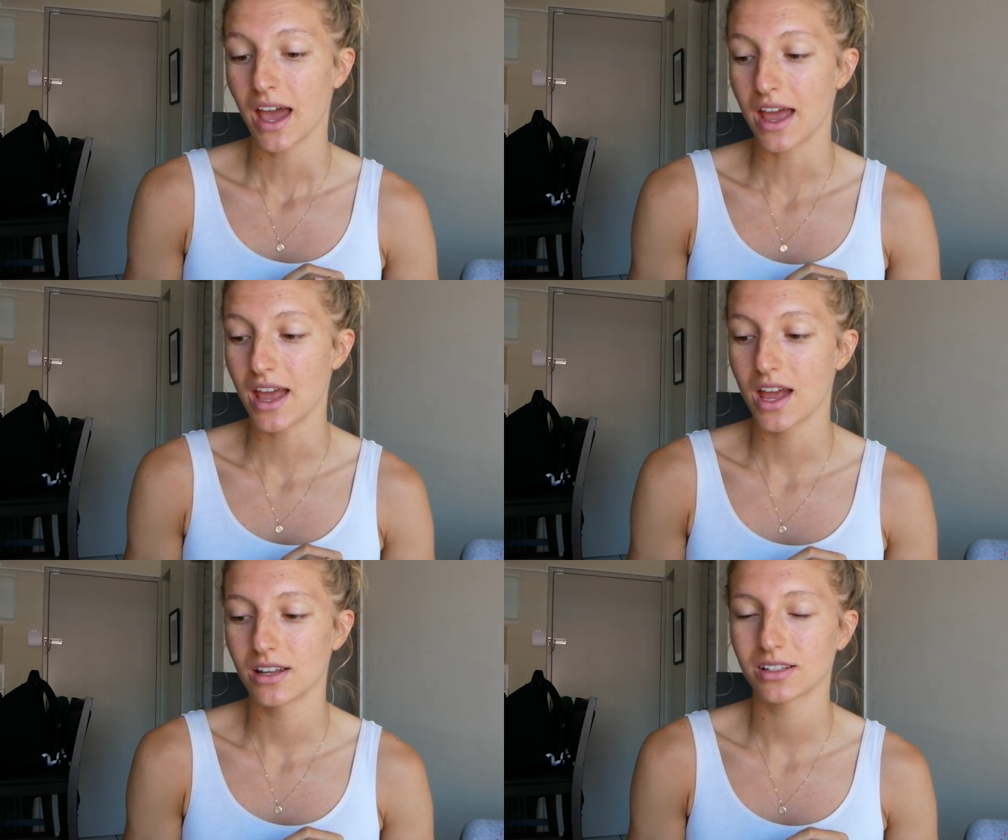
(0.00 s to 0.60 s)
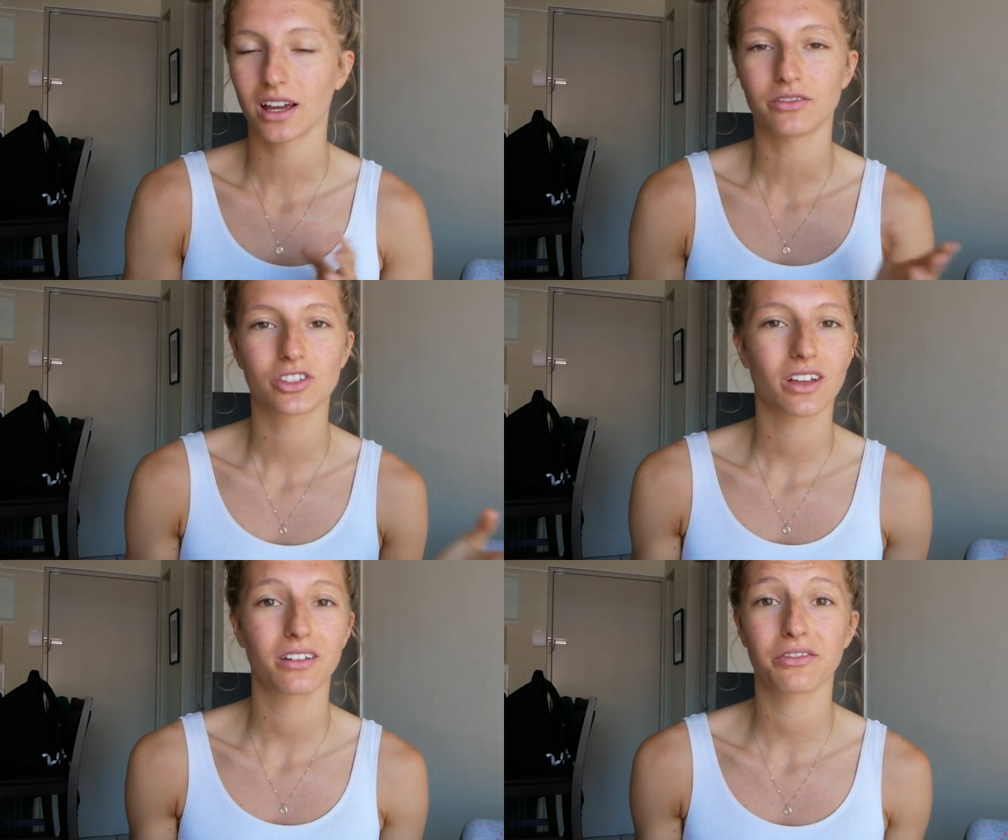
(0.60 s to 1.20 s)
And I've
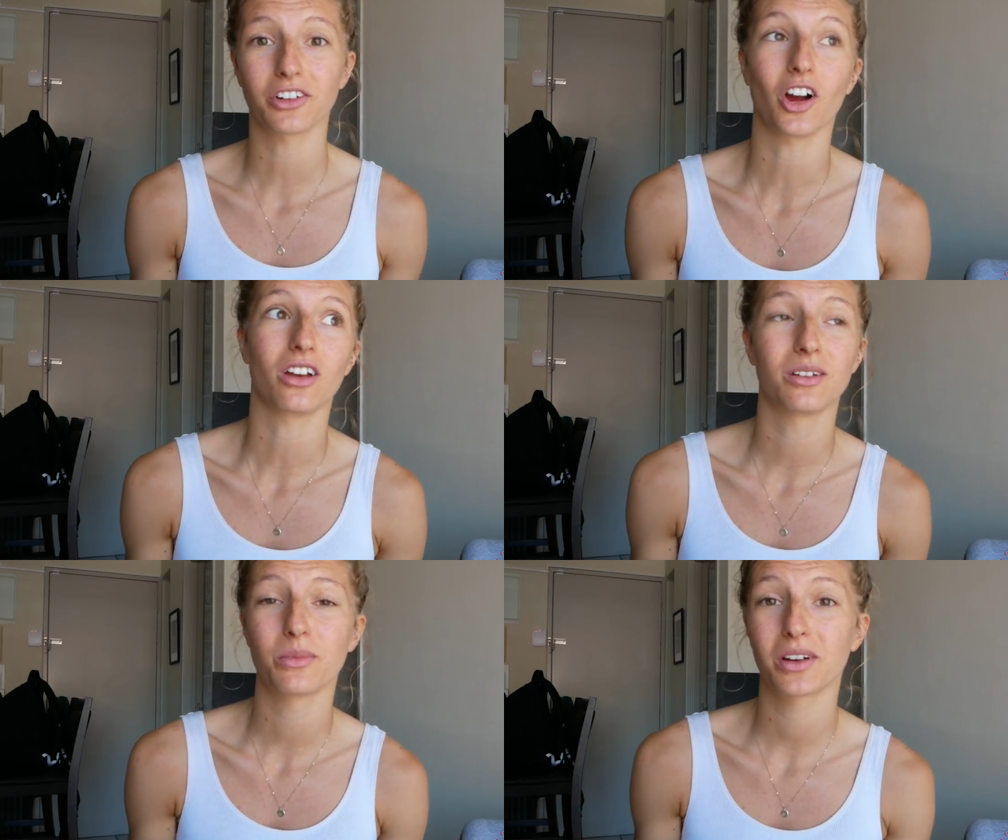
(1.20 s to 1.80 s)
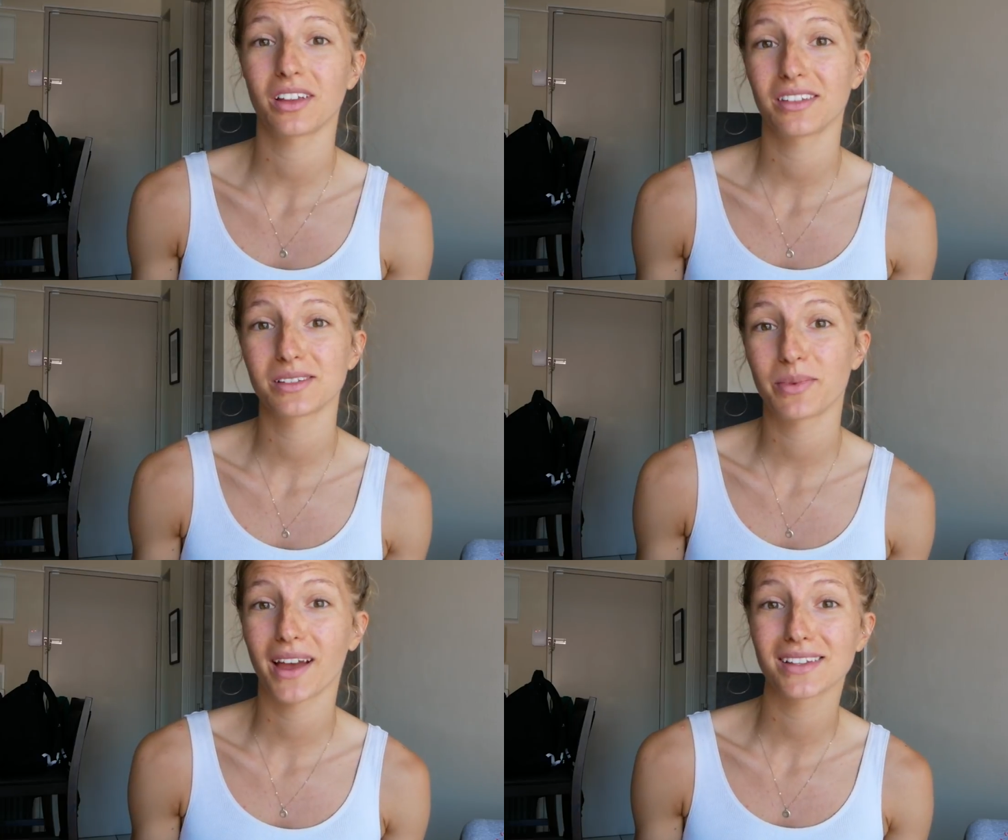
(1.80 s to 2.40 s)
just kind of forgotten about it
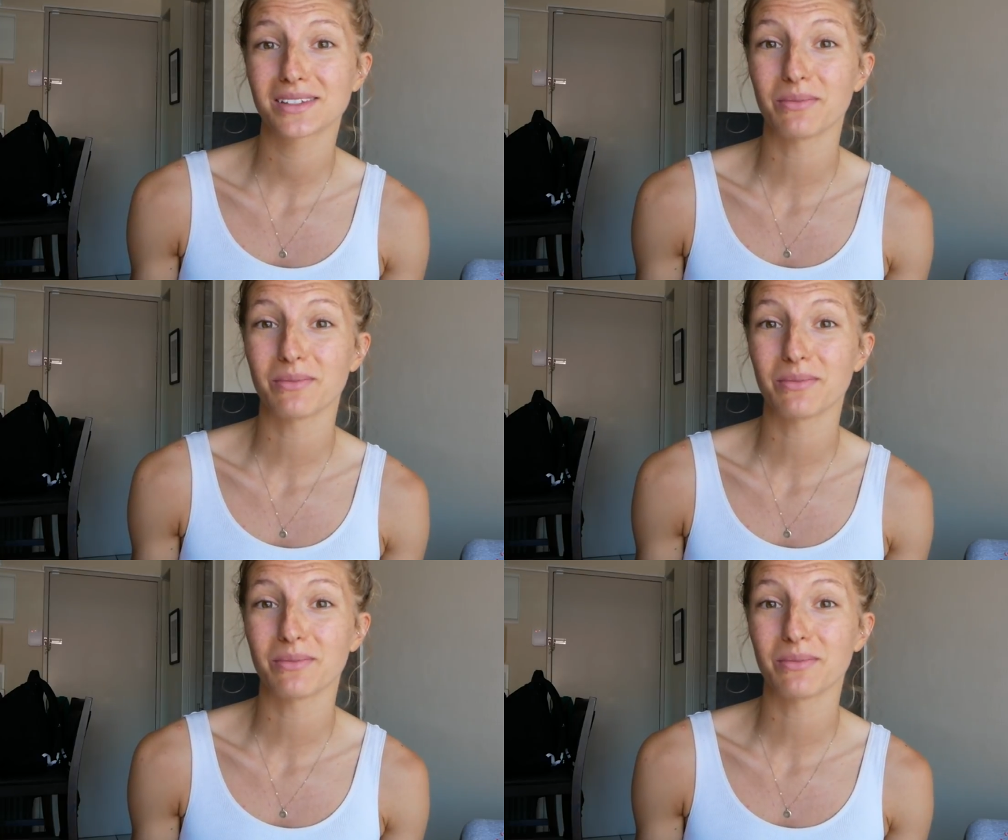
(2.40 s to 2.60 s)
this past